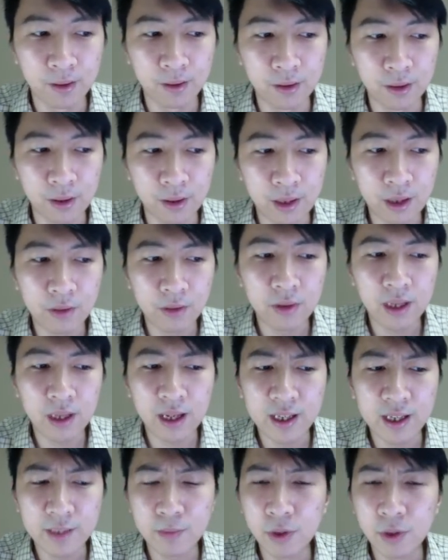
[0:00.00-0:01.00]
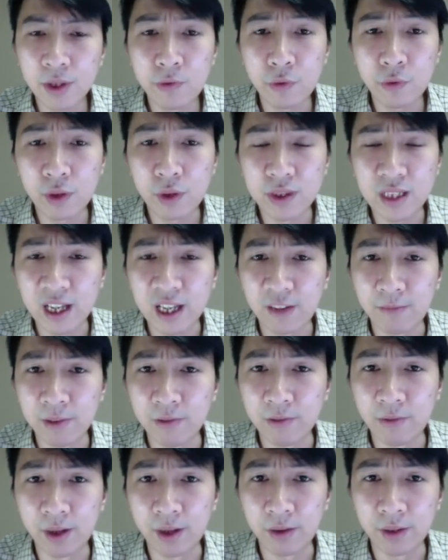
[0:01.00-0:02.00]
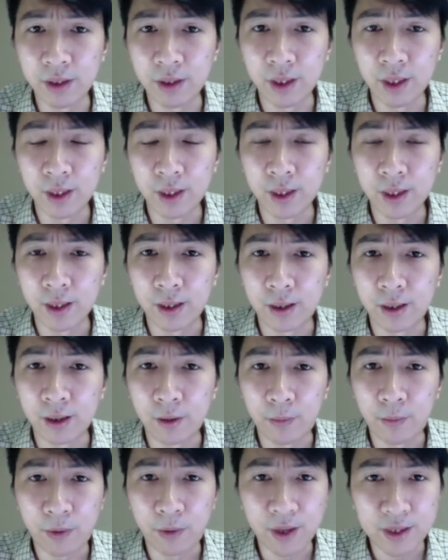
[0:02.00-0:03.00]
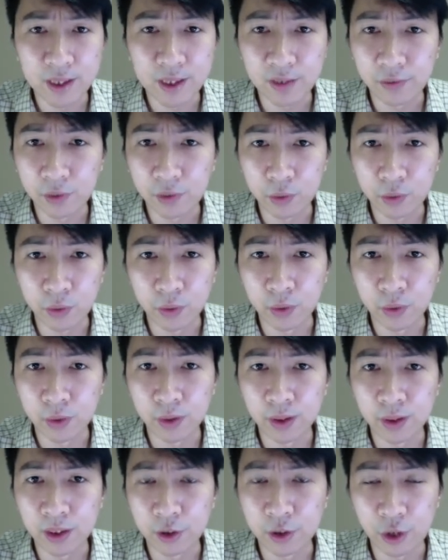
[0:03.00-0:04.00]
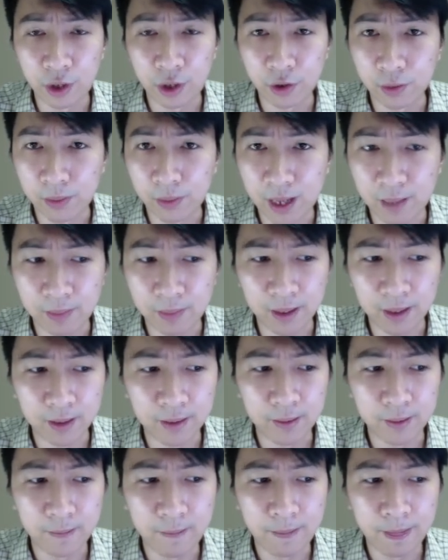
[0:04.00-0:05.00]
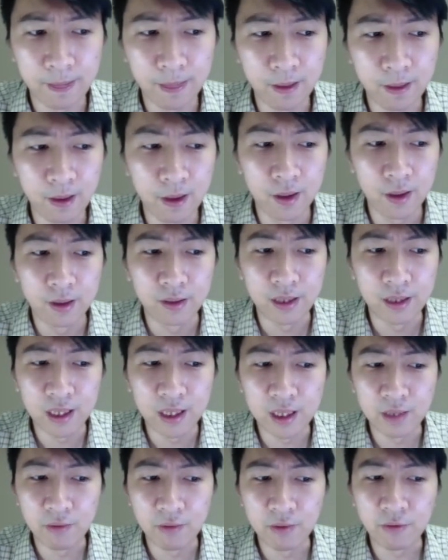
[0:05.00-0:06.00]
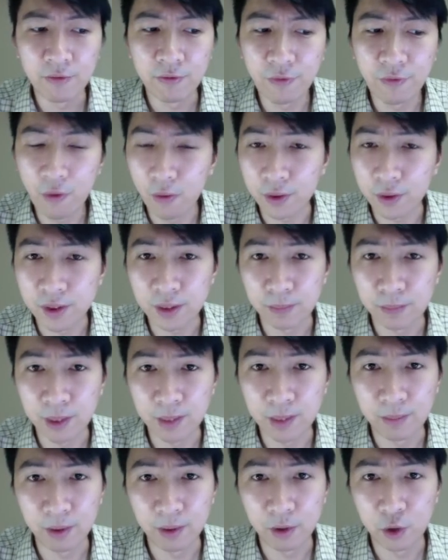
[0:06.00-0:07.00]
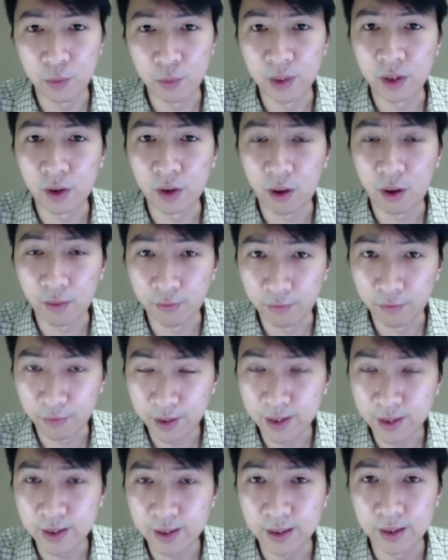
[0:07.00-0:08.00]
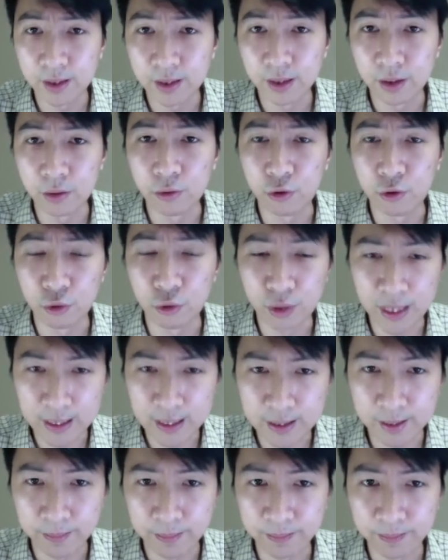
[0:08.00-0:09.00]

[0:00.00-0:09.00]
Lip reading: Now, the Hasmonean rulers have been very oppressive to the general public. They even forced the people to be converted into Judaism.